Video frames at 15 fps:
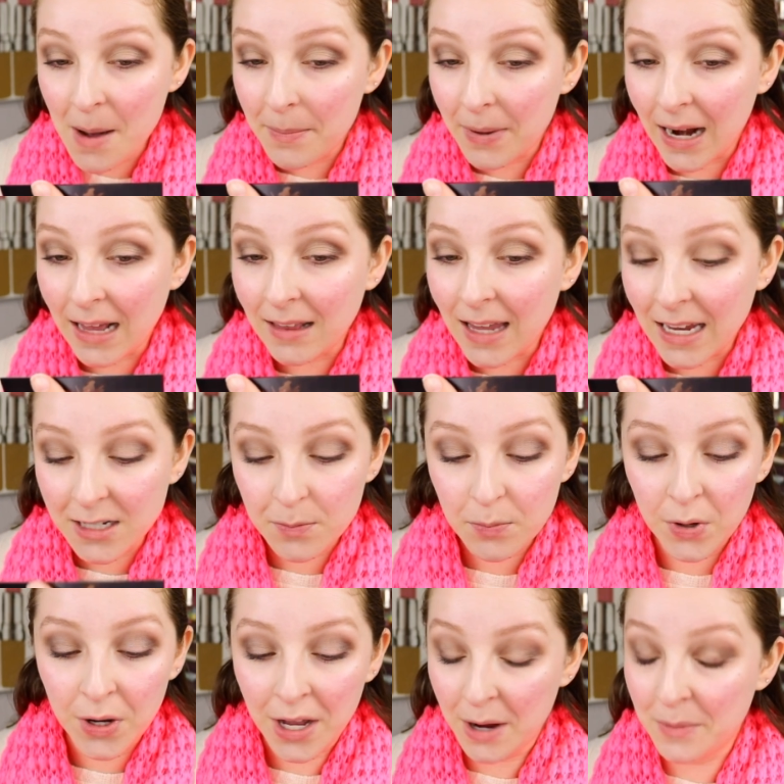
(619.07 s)
but I like to
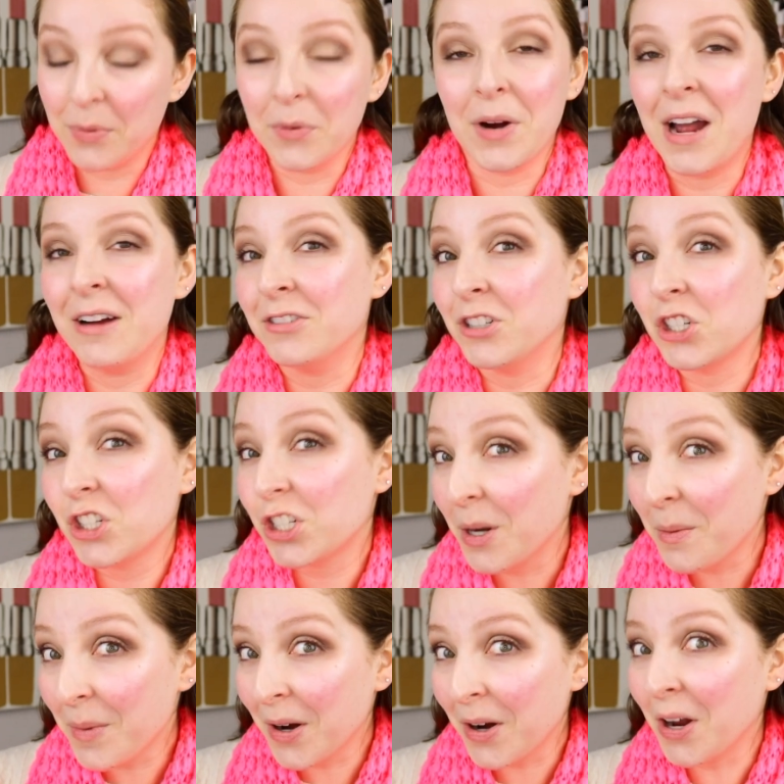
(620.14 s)
put a brown
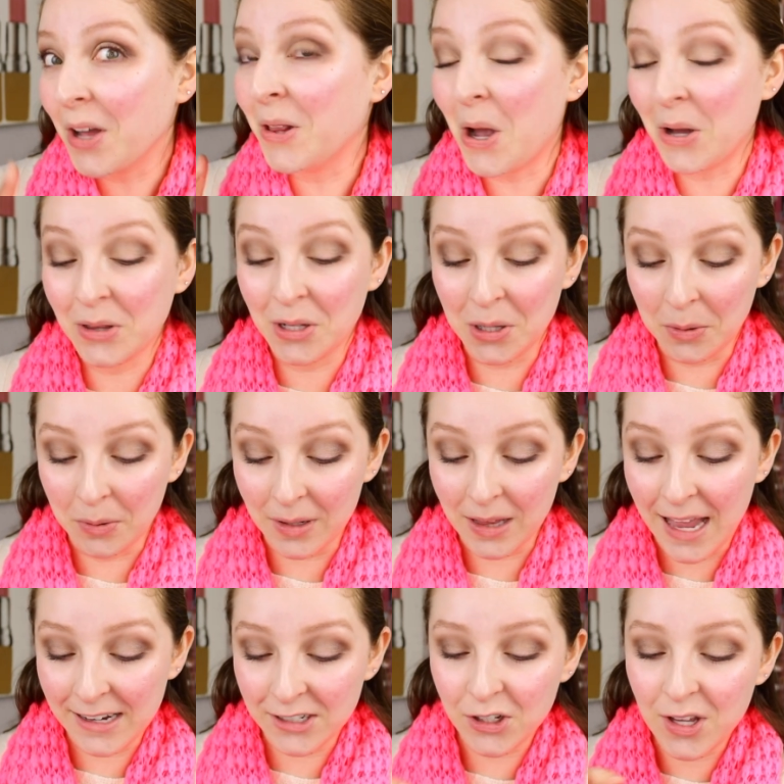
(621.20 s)
shimmer along the lower
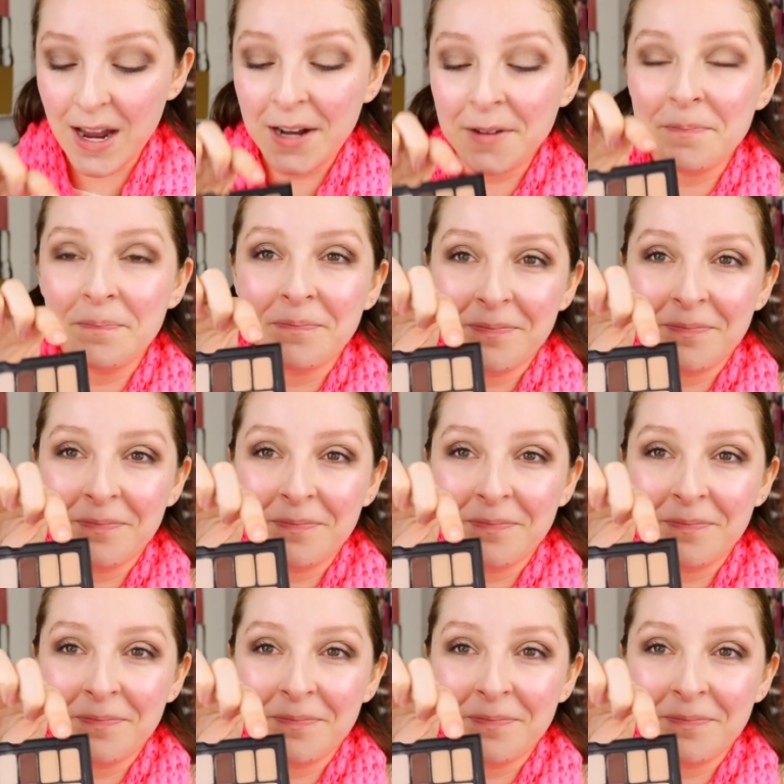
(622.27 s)
lash line,